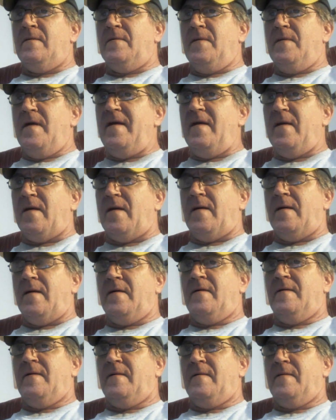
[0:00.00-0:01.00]
radar
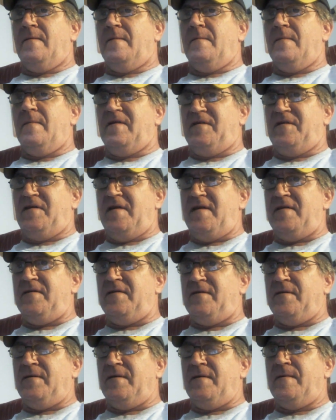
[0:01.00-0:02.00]

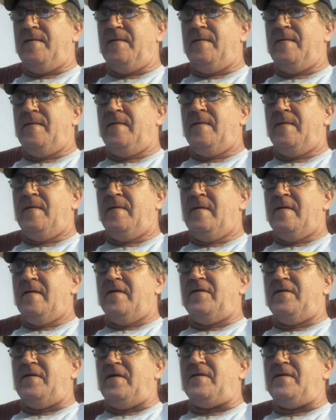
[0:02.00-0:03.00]
machines
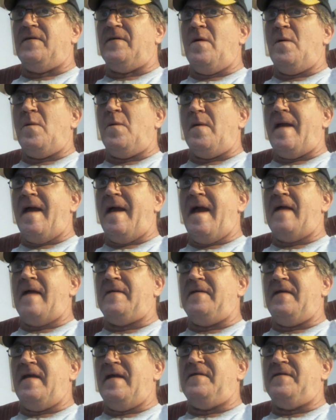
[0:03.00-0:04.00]
since no one had
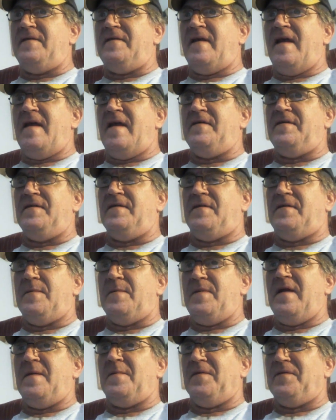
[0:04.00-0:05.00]
the education to
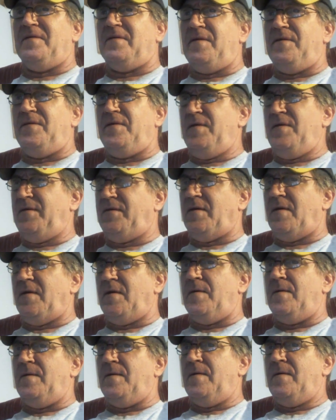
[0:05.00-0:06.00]
be able to do
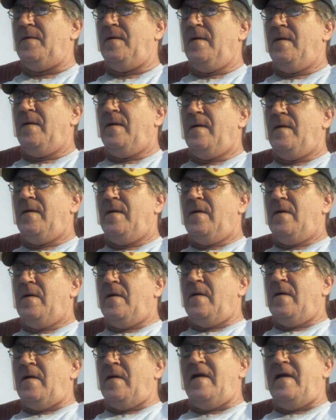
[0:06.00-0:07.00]
so.
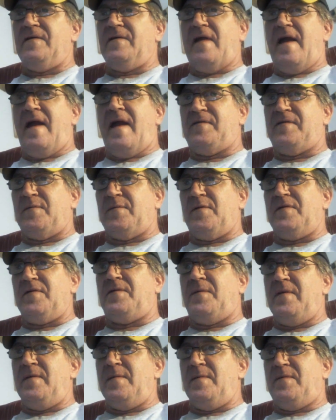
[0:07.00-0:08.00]
His answer was
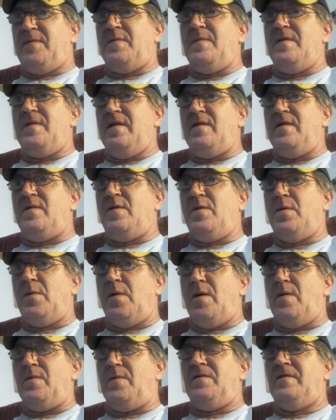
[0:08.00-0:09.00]
to me,
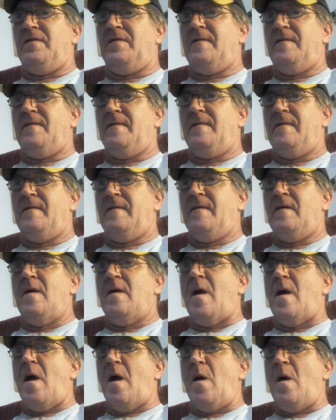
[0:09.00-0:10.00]
quote,
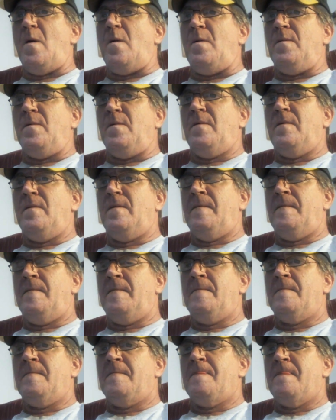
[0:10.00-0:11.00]
"Oh,
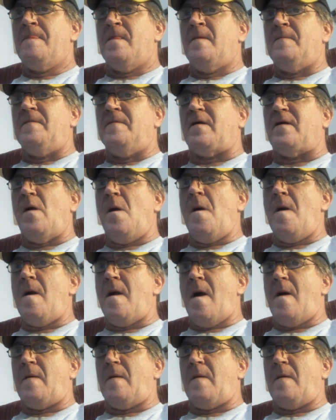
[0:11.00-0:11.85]
the car